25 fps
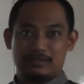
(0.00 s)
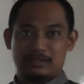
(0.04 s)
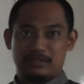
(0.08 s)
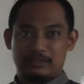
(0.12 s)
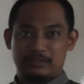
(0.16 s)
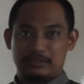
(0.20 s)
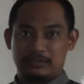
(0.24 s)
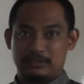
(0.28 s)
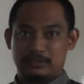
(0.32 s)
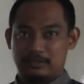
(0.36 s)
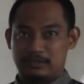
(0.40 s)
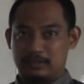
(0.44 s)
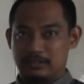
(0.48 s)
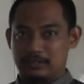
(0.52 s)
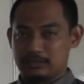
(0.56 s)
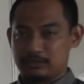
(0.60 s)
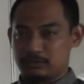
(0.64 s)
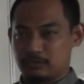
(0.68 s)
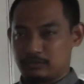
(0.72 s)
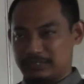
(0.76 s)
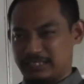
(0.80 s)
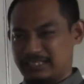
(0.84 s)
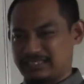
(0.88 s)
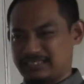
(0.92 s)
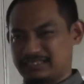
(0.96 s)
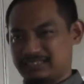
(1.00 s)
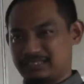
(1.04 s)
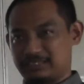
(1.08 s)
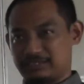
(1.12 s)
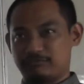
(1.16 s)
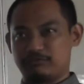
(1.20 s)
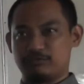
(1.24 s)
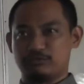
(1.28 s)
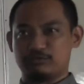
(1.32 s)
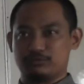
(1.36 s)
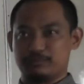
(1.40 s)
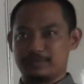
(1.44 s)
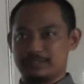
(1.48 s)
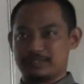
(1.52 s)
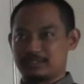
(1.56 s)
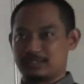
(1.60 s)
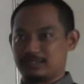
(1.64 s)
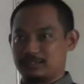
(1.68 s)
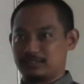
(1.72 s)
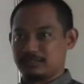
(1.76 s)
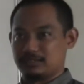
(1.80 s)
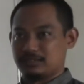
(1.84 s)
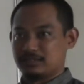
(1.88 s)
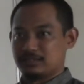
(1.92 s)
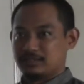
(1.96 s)
etc. Right? So that's a review
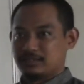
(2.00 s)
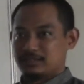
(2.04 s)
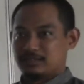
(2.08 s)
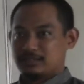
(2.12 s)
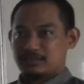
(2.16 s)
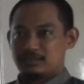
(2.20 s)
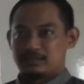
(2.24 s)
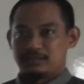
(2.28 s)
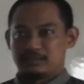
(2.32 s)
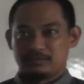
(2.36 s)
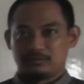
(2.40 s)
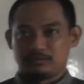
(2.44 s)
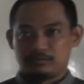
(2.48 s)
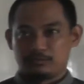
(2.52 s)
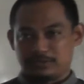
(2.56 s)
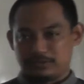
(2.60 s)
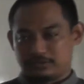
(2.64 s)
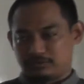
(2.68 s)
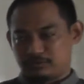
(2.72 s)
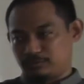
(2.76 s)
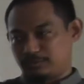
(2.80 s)
basically, which